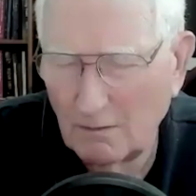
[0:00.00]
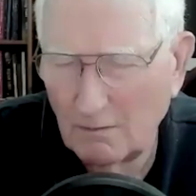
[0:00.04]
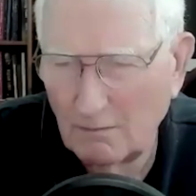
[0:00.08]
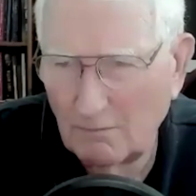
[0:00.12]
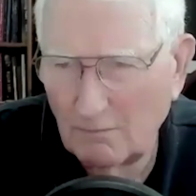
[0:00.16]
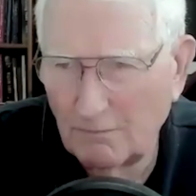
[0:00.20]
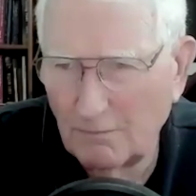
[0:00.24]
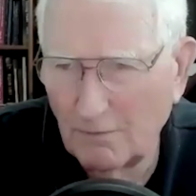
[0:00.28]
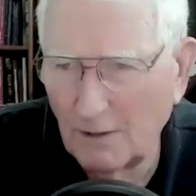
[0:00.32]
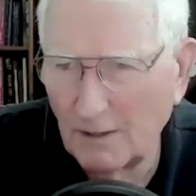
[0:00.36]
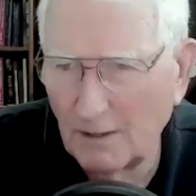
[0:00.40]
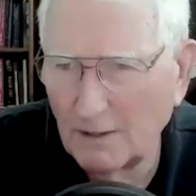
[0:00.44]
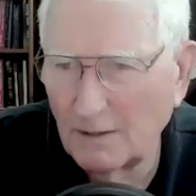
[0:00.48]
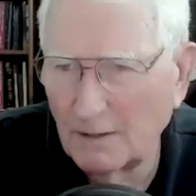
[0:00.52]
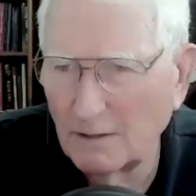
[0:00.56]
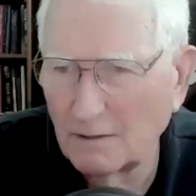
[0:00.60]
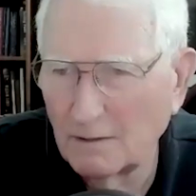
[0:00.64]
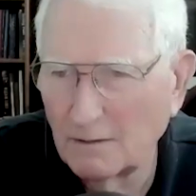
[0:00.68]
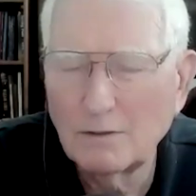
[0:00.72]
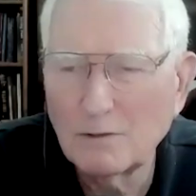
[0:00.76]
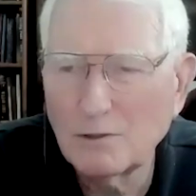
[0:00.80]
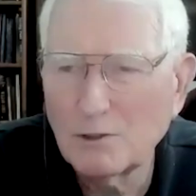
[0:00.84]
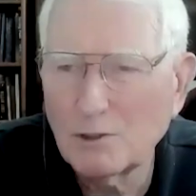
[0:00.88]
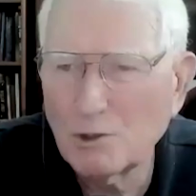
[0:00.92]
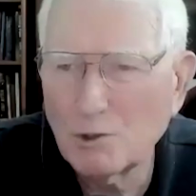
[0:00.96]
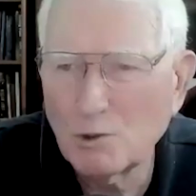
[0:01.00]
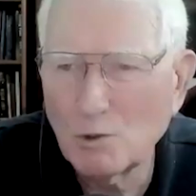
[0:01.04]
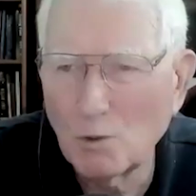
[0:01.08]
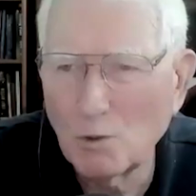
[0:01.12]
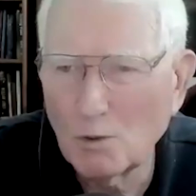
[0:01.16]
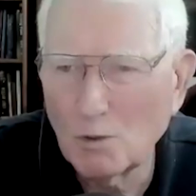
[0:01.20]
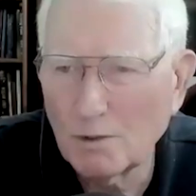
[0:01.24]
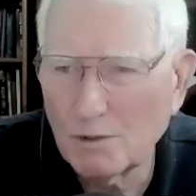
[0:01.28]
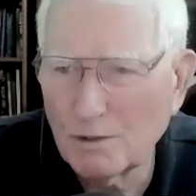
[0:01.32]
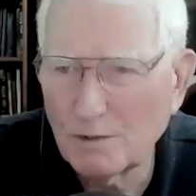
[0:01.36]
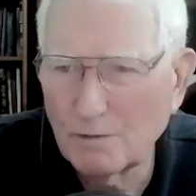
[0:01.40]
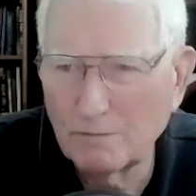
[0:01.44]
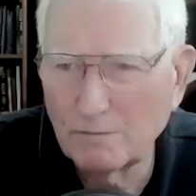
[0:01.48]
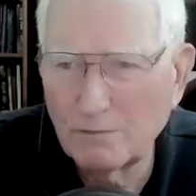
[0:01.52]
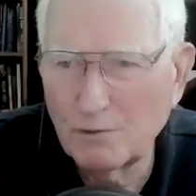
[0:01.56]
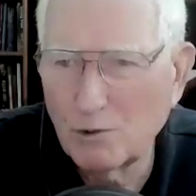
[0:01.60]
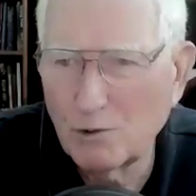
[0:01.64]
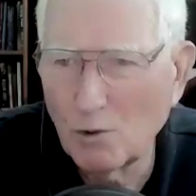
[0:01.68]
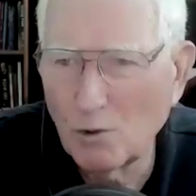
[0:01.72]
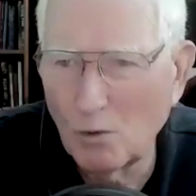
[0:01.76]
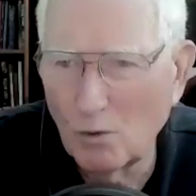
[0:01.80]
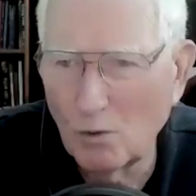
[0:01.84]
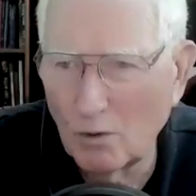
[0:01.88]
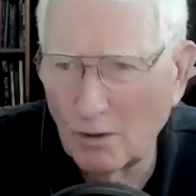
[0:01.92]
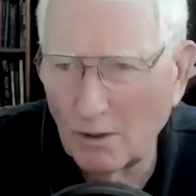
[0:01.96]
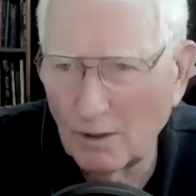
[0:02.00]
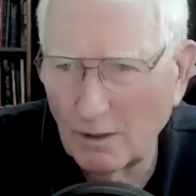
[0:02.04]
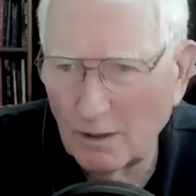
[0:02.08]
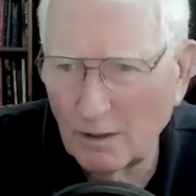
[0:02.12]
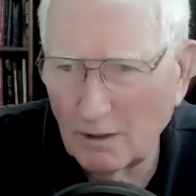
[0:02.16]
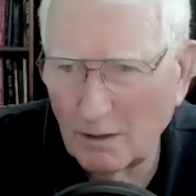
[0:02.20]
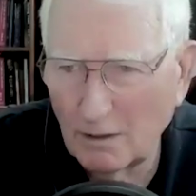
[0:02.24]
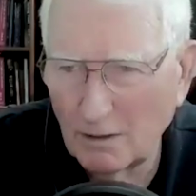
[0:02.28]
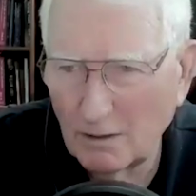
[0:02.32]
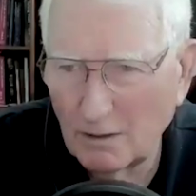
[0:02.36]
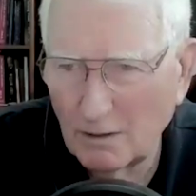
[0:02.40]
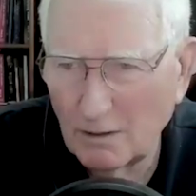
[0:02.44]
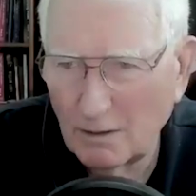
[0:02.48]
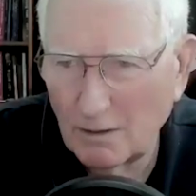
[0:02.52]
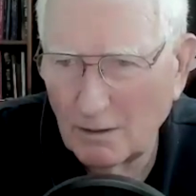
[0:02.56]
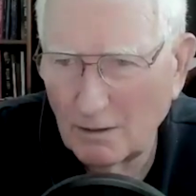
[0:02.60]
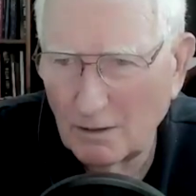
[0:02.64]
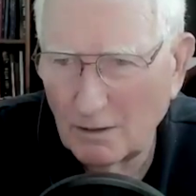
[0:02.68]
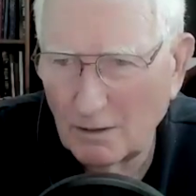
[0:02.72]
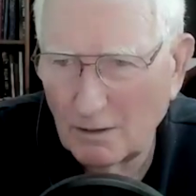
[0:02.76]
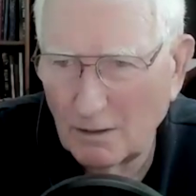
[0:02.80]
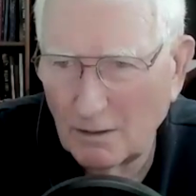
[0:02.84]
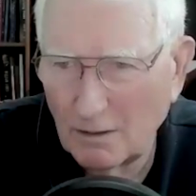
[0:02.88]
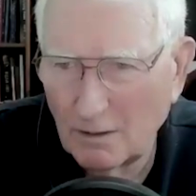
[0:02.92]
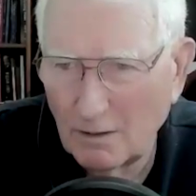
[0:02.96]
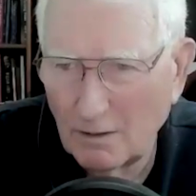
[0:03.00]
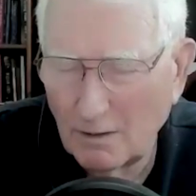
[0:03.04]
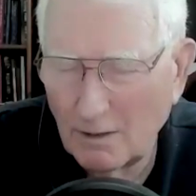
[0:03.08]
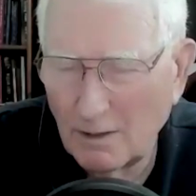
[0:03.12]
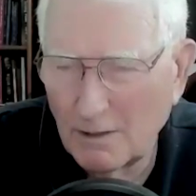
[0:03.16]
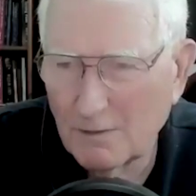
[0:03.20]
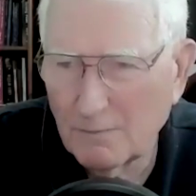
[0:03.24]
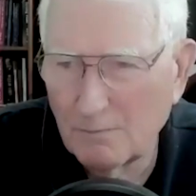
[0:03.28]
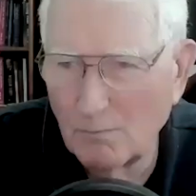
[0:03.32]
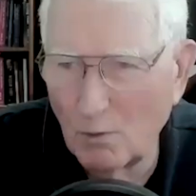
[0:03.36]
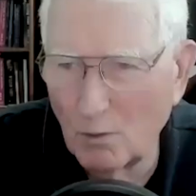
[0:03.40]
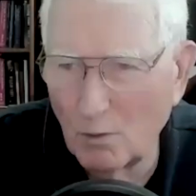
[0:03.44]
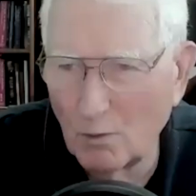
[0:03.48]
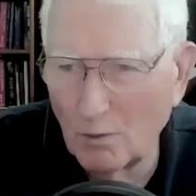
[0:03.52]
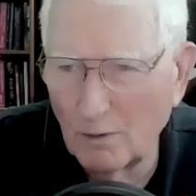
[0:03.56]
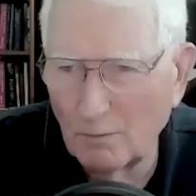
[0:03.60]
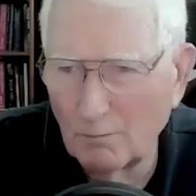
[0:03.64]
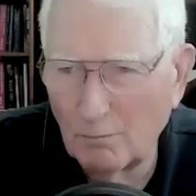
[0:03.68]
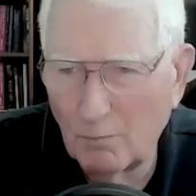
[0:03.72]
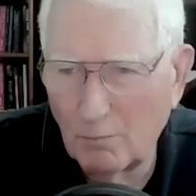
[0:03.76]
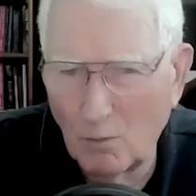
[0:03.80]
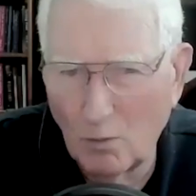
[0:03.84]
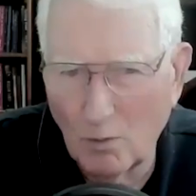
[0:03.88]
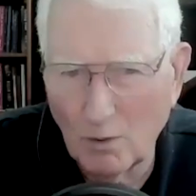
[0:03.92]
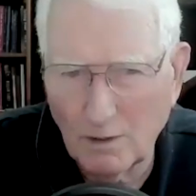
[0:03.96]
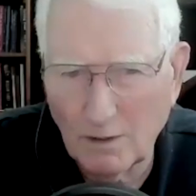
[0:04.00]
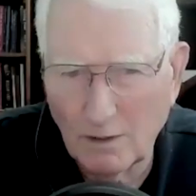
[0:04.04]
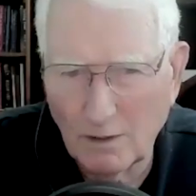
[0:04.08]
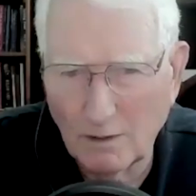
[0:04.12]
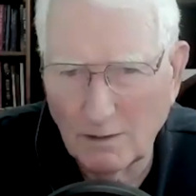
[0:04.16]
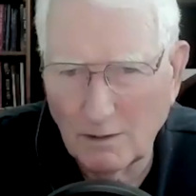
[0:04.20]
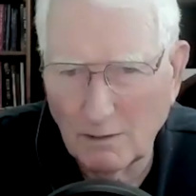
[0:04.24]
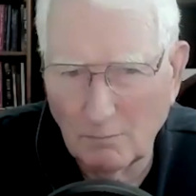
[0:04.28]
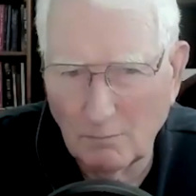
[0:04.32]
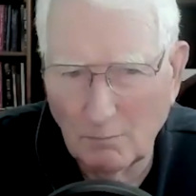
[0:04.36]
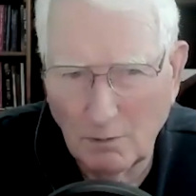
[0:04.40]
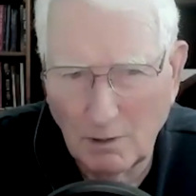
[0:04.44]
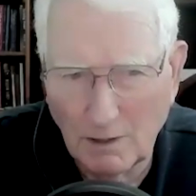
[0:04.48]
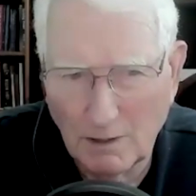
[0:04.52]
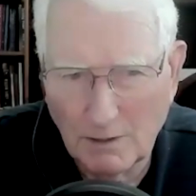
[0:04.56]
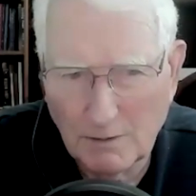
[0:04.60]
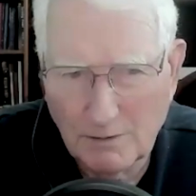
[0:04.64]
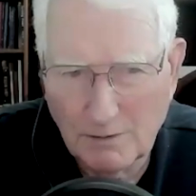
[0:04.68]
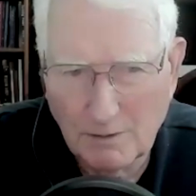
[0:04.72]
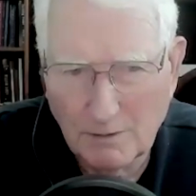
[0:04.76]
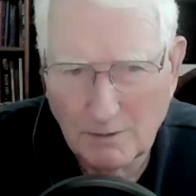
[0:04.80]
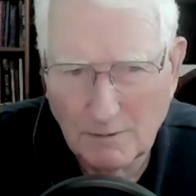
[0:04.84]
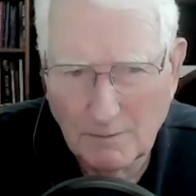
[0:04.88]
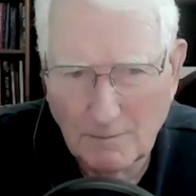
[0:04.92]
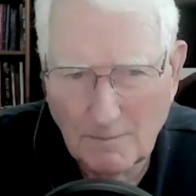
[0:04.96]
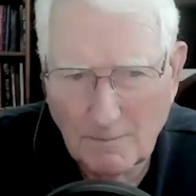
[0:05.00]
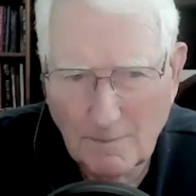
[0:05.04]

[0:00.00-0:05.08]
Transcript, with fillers: finding the source of joy is more important than pleasure.